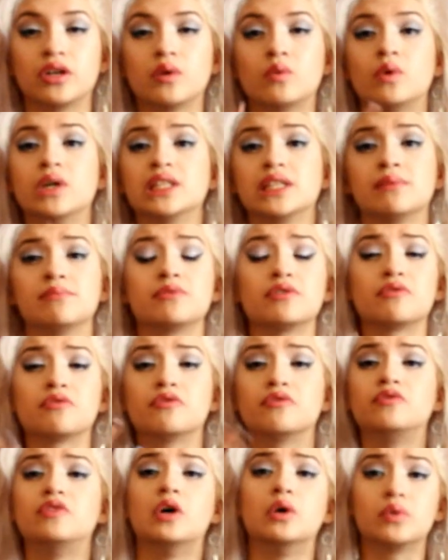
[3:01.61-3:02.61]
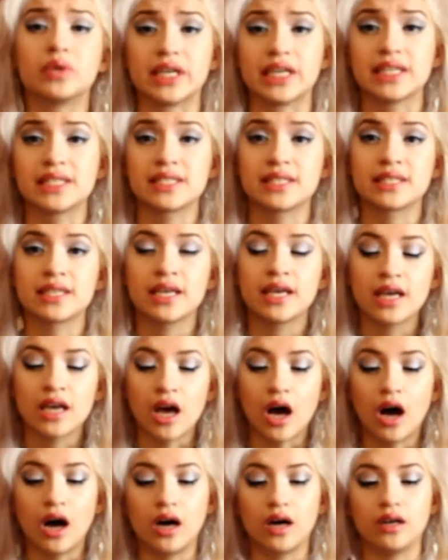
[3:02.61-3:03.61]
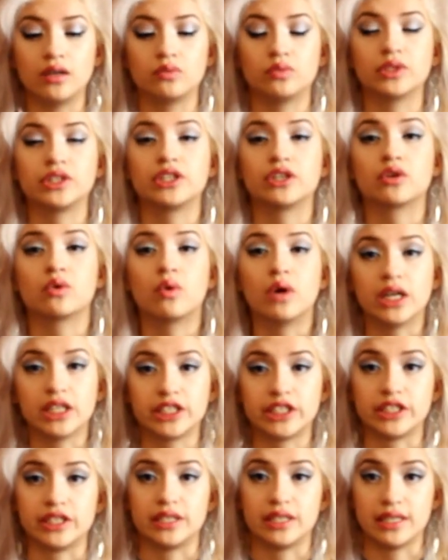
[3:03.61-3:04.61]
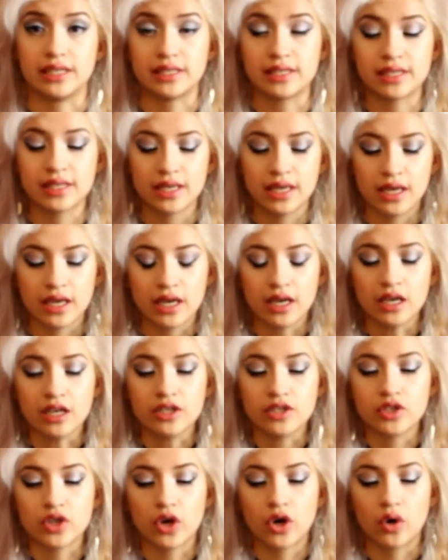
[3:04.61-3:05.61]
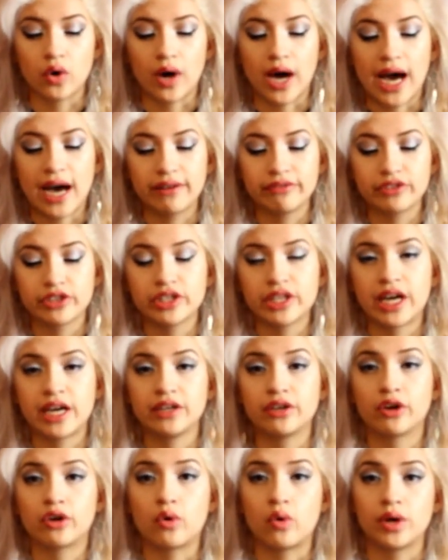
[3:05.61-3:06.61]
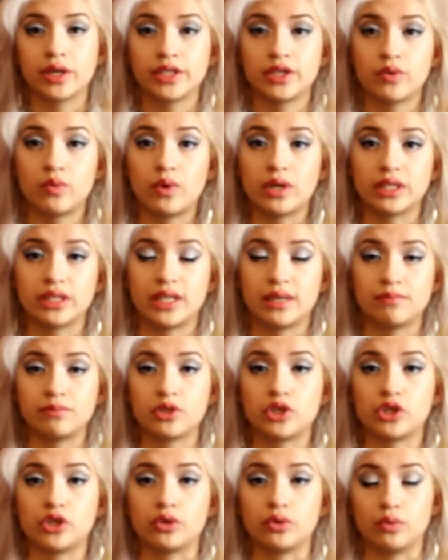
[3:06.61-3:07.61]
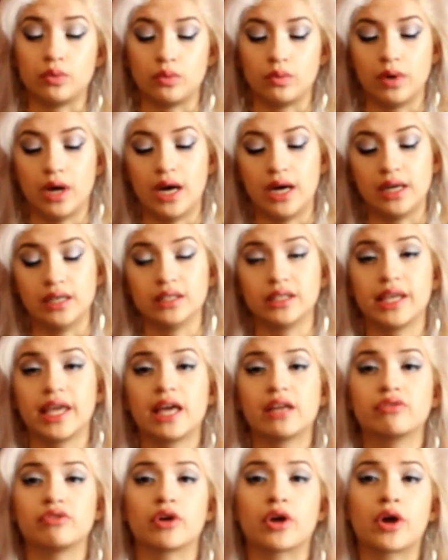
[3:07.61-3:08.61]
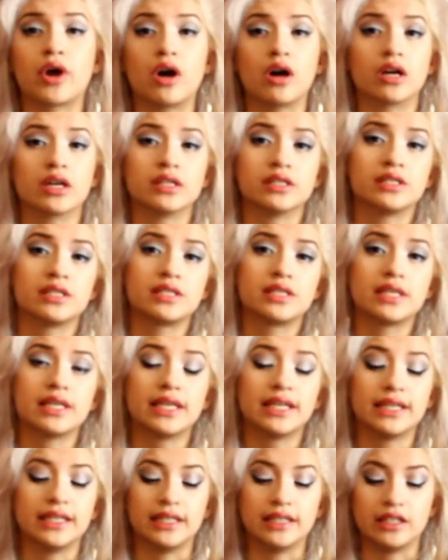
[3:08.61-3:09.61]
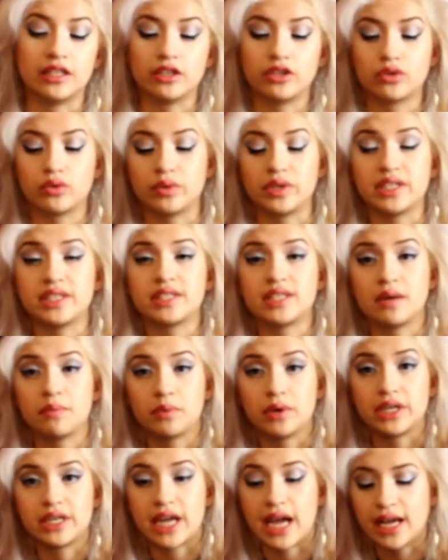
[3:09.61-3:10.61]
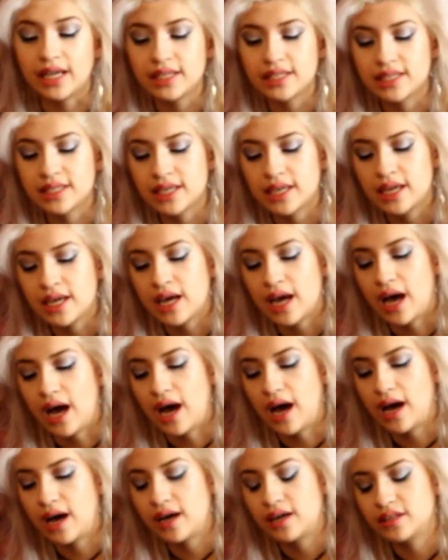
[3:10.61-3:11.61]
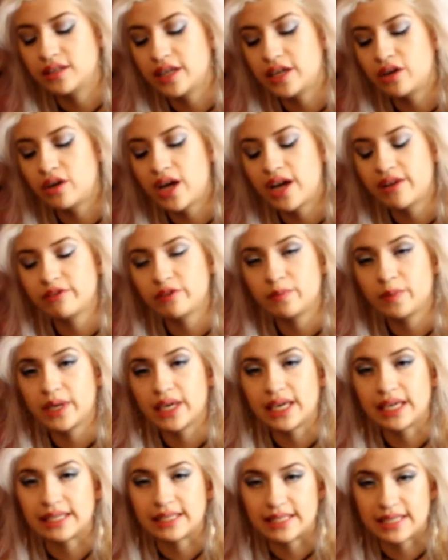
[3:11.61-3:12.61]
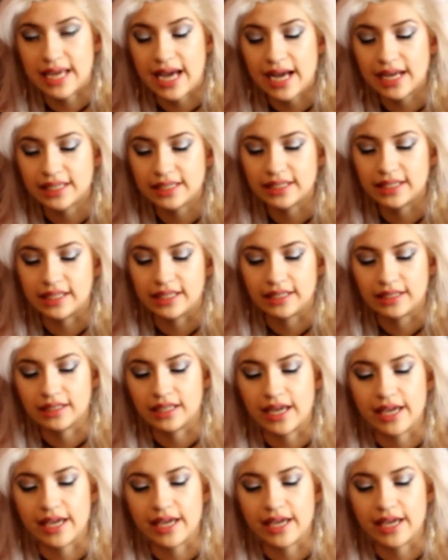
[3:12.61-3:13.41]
to want them to focus on what their question is. So after that, you're going to want them to lay out the cards in 3 separate decks. They don't have to be exactly